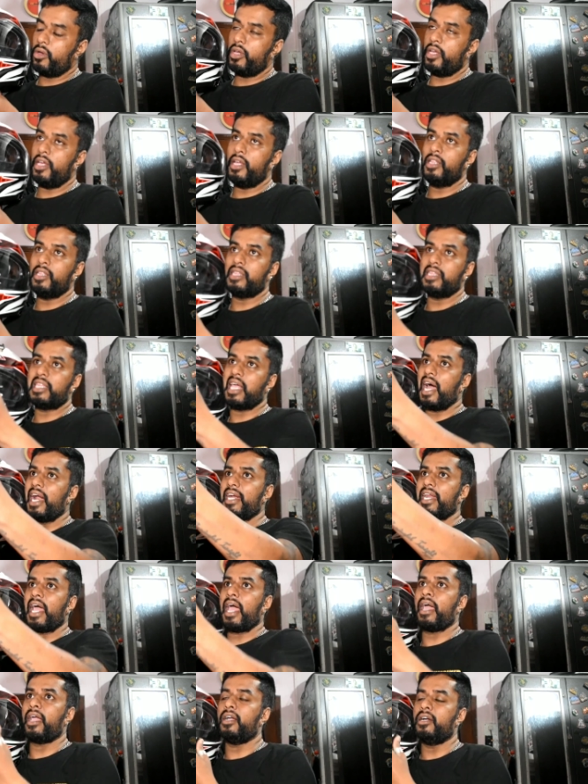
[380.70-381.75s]
in that
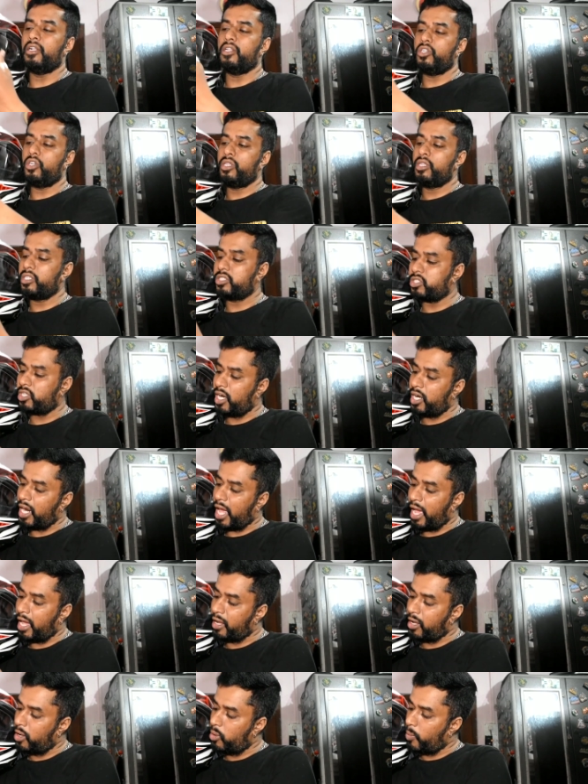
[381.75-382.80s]
angle, in the straight
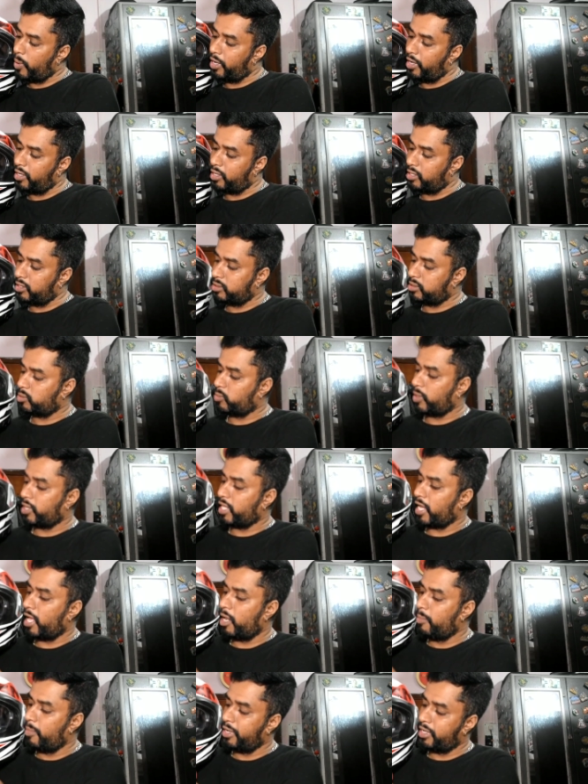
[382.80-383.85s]
angle, when the
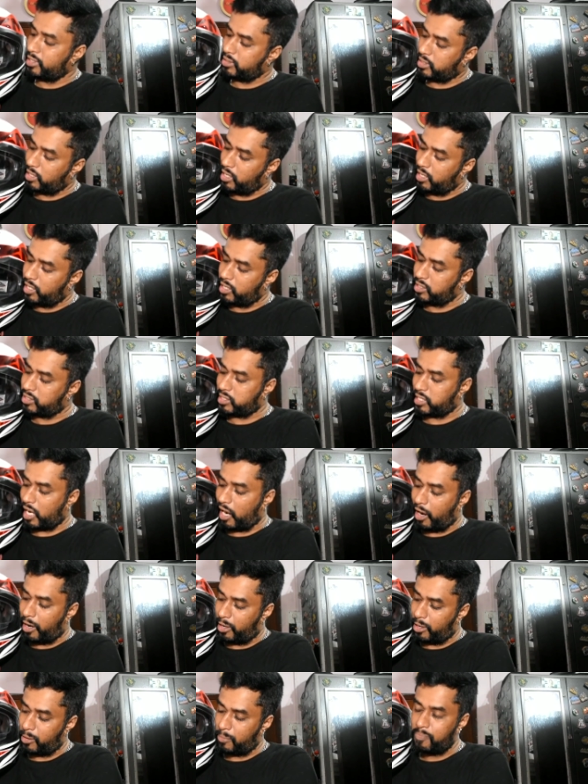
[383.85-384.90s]
helmet is a little
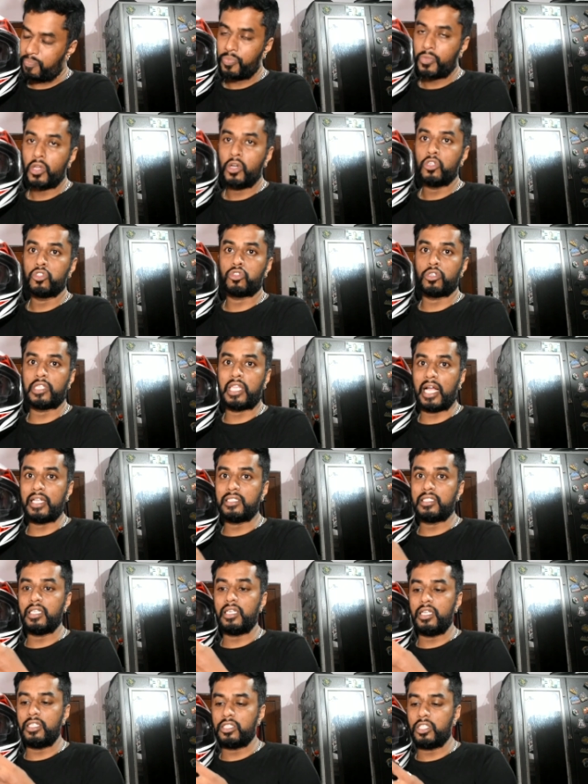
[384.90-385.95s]
slant. So that's
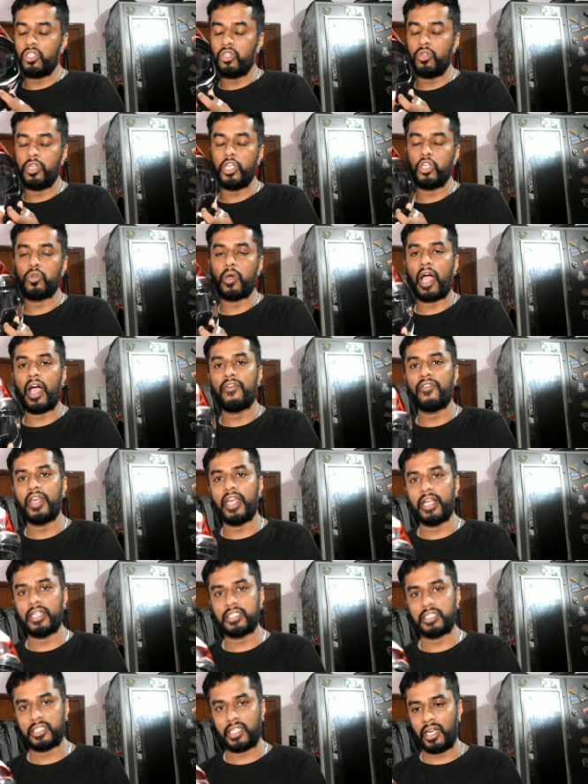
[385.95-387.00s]
the reason you need to have an
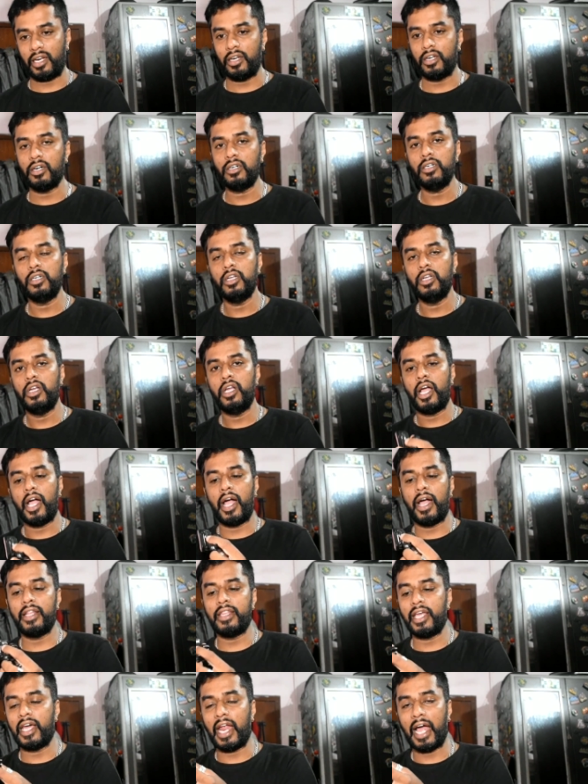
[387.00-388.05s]
extender,
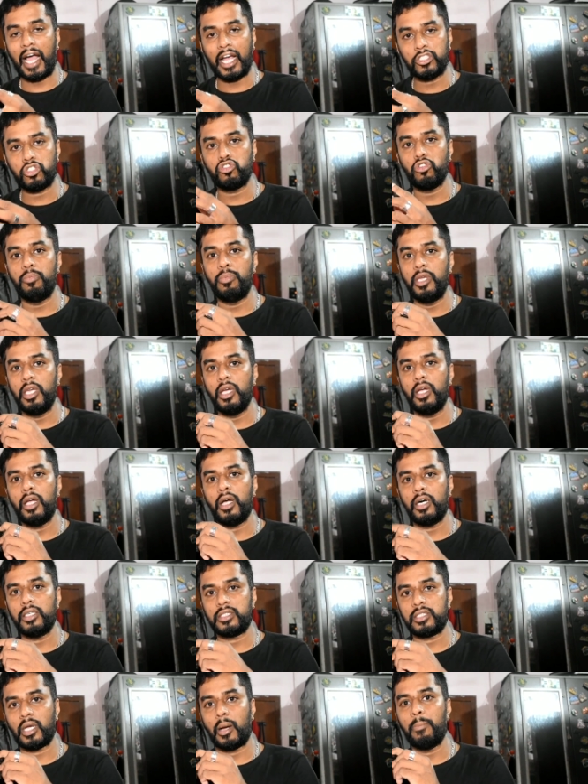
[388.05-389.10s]
and there has to be
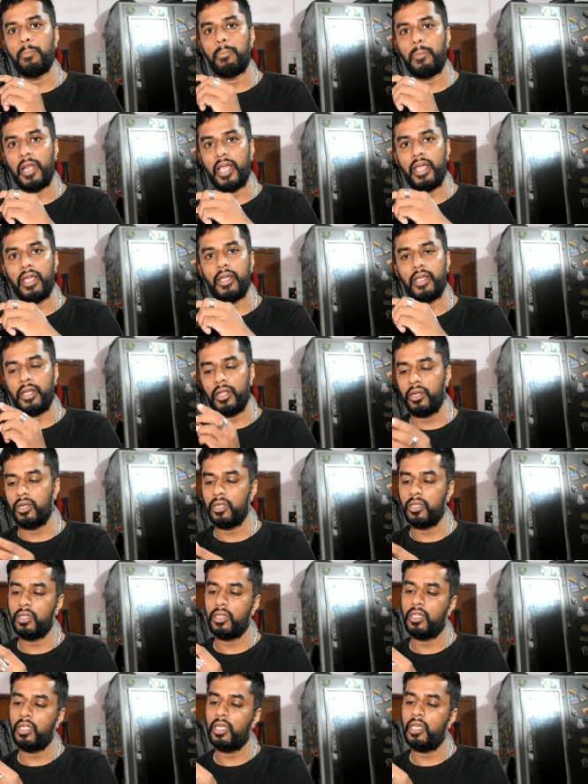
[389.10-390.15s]
some play
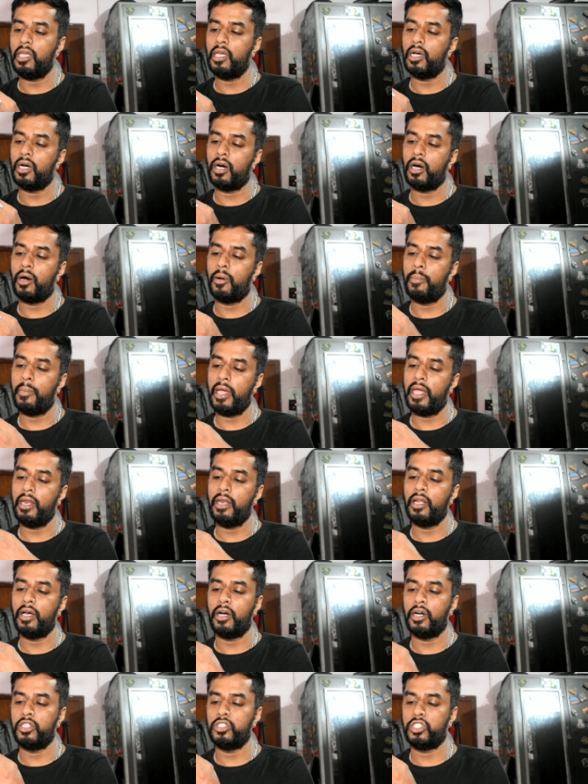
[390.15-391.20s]
in the
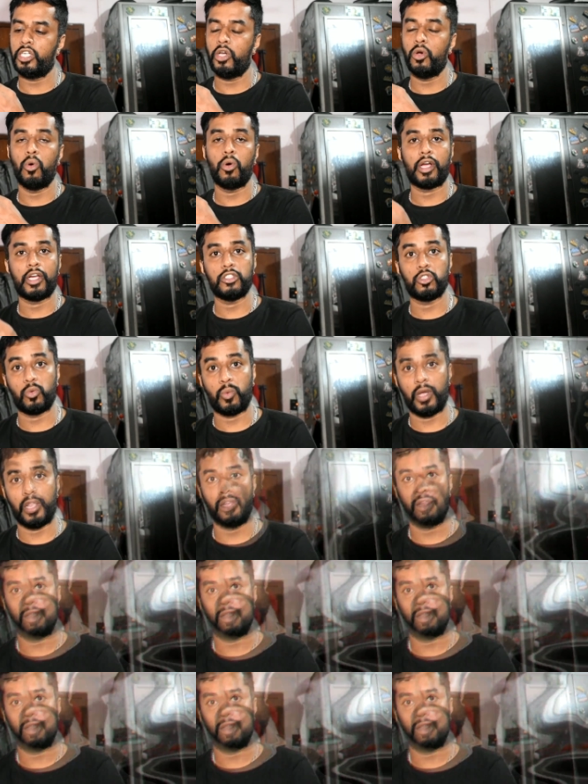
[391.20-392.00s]
main J hook as well.